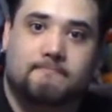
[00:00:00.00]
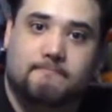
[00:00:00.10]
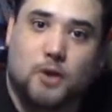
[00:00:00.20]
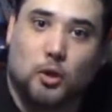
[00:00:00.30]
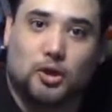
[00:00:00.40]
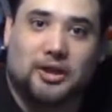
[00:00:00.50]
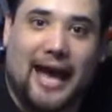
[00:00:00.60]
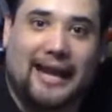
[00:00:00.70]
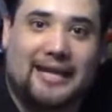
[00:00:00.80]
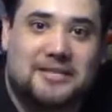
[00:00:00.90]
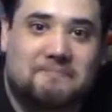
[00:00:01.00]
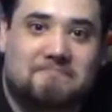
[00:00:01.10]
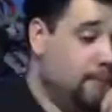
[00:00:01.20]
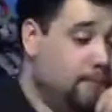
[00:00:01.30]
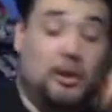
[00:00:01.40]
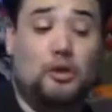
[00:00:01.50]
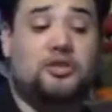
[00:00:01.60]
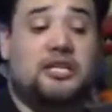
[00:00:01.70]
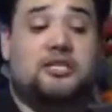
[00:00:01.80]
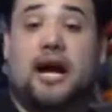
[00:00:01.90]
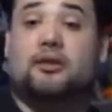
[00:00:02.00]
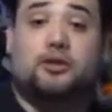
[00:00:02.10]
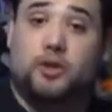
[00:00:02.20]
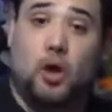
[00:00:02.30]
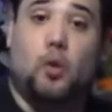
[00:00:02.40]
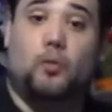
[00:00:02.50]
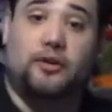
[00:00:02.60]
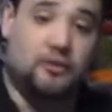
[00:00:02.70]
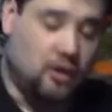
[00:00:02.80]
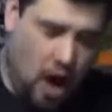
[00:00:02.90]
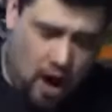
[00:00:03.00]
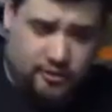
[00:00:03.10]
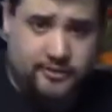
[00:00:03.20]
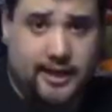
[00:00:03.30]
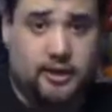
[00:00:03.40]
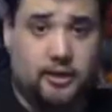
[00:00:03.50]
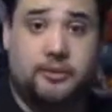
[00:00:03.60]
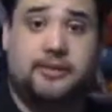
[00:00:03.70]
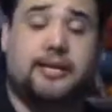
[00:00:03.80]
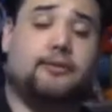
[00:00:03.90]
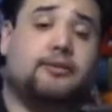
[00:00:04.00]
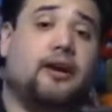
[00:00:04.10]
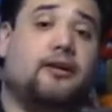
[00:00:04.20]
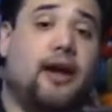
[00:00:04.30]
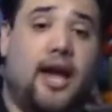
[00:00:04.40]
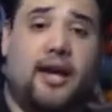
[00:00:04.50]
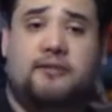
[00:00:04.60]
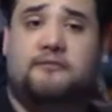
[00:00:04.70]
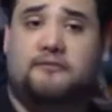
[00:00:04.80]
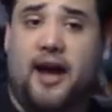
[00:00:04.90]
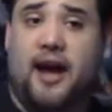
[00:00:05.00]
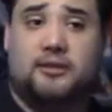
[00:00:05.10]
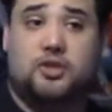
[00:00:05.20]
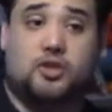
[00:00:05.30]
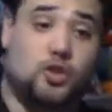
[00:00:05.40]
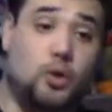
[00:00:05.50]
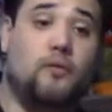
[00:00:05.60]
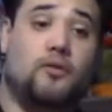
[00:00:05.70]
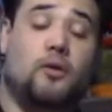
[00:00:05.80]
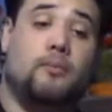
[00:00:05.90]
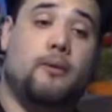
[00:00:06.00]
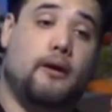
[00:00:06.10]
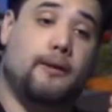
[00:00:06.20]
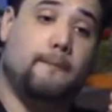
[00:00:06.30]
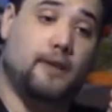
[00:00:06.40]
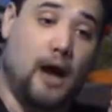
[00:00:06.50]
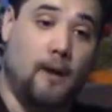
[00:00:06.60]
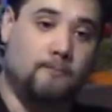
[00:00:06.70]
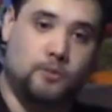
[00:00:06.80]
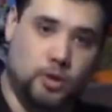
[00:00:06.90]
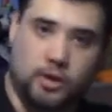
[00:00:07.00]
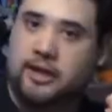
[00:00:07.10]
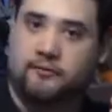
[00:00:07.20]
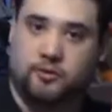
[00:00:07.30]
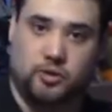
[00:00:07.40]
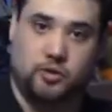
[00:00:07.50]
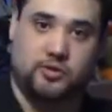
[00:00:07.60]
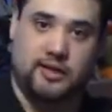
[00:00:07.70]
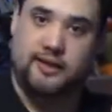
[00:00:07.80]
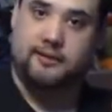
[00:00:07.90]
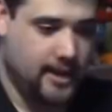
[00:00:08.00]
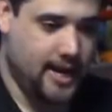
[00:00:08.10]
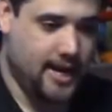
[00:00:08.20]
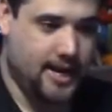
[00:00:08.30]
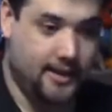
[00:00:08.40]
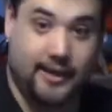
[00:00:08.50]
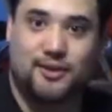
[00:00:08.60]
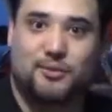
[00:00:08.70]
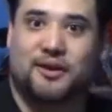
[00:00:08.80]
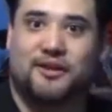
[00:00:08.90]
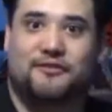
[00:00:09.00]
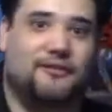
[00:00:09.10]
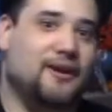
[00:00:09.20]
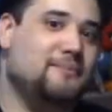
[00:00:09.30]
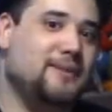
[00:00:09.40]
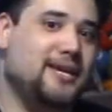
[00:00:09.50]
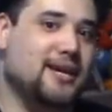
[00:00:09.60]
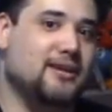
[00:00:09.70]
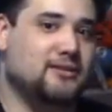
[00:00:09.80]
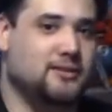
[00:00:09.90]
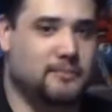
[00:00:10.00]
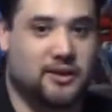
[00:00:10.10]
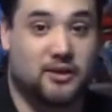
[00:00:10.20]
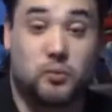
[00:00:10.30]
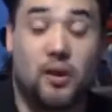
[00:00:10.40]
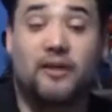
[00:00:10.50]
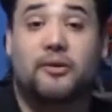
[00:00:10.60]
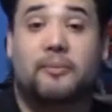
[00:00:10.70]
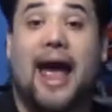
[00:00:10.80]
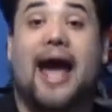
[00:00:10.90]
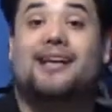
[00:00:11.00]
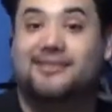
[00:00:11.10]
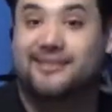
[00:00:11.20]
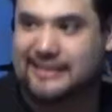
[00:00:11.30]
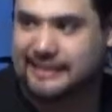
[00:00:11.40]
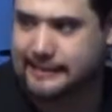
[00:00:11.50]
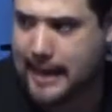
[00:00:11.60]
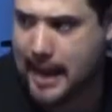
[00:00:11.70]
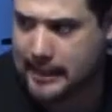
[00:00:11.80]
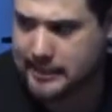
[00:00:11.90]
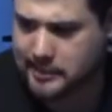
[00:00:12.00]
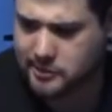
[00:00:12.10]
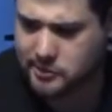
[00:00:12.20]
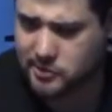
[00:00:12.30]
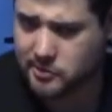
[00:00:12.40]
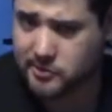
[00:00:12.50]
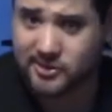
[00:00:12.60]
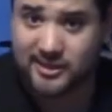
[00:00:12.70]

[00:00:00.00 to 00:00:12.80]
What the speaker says: Don't look at it. But Lucy's not alone. There are other Diclonies out there, and in fact, two of them come looking for Lucy. And that's where the fun begins, because one of them has daddy issues,